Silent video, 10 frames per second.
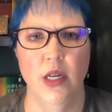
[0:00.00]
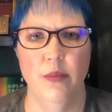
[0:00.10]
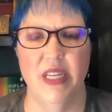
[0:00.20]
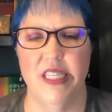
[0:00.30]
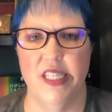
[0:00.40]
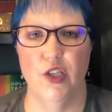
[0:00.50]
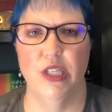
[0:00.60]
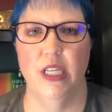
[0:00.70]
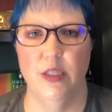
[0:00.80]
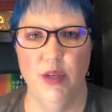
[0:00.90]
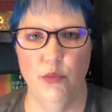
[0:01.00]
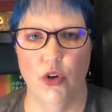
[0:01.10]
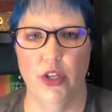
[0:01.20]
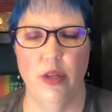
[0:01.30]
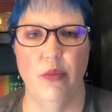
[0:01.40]
because it just gets me more
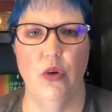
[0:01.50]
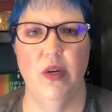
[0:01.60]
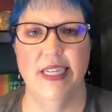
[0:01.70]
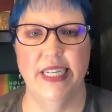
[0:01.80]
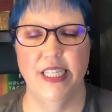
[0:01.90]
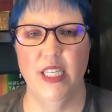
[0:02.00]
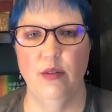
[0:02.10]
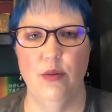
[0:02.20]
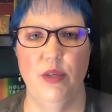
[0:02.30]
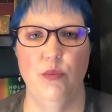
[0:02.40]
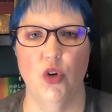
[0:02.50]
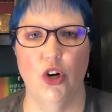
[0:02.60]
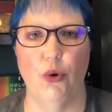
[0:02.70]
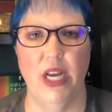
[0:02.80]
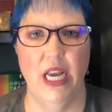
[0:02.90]
in the mood and I seem to be more
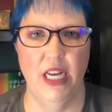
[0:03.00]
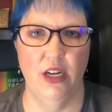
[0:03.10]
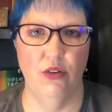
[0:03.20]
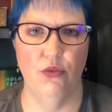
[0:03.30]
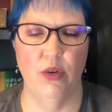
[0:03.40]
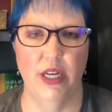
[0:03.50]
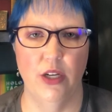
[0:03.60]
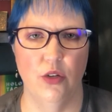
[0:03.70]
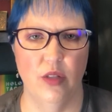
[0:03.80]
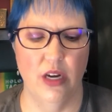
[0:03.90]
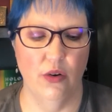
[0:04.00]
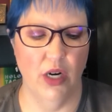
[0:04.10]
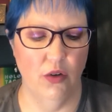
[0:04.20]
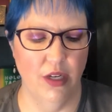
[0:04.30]
creative when I go that route.